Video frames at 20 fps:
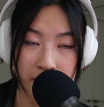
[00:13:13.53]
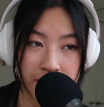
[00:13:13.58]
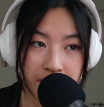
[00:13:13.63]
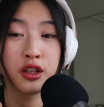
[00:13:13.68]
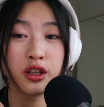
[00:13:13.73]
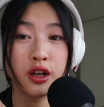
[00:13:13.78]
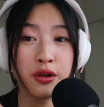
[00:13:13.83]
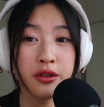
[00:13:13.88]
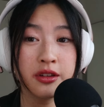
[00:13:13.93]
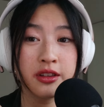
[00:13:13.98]

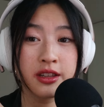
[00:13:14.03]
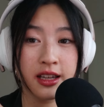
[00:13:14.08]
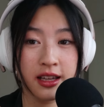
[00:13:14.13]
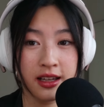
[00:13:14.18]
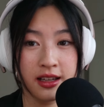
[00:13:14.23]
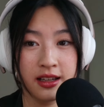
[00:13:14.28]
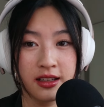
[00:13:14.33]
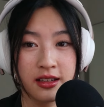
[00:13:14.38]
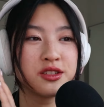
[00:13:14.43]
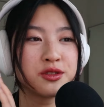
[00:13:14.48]

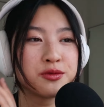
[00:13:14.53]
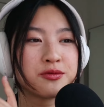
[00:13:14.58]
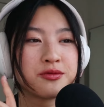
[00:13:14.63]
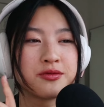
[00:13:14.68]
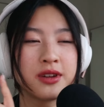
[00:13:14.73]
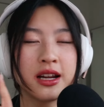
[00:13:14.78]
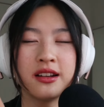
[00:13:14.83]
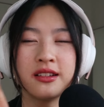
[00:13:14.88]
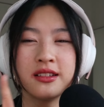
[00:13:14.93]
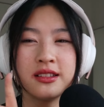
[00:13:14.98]
Clothing is
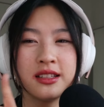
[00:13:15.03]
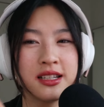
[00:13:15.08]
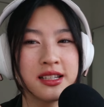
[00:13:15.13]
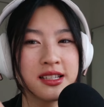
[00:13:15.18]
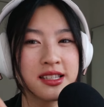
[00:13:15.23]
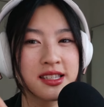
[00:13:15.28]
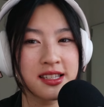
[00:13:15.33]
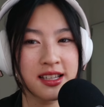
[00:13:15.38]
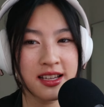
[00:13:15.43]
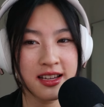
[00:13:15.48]
rarely
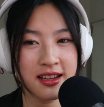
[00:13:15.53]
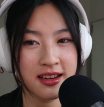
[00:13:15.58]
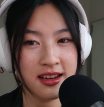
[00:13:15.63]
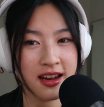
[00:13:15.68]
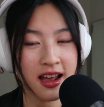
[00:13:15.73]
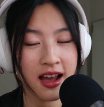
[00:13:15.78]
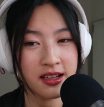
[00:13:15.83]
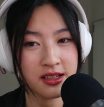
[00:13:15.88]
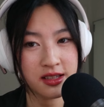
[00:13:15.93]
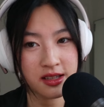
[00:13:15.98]
seen
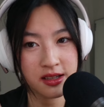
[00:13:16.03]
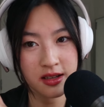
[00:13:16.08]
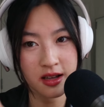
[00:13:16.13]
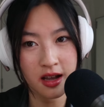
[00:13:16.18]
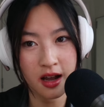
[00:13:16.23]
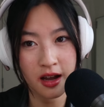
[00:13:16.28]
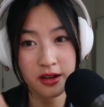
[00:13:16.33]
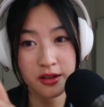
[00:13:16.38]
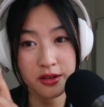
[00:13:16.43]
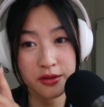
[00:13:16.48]
as this
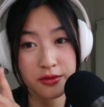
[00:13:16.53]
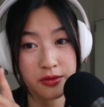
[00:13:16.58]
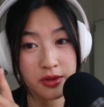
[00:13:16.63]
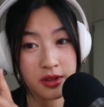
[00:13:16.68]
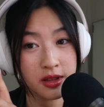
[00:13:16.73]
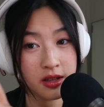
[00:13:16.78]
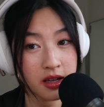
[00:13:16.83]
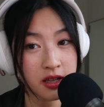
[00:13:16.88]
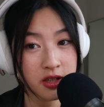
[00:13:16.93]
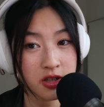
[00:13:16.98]
kind of
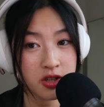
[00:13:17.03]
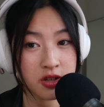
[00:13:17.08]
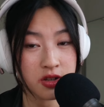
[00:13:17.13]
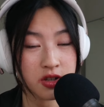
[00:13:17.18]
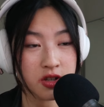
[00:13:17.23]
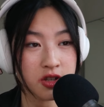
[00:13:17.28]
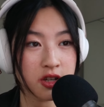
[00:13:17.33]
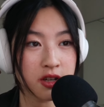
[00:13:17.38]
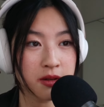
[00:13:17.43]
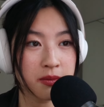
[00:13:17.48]

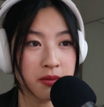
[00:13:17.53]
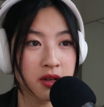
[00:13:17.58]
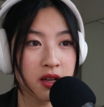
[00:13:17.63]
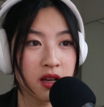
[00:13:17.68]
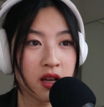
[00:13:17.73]
relationship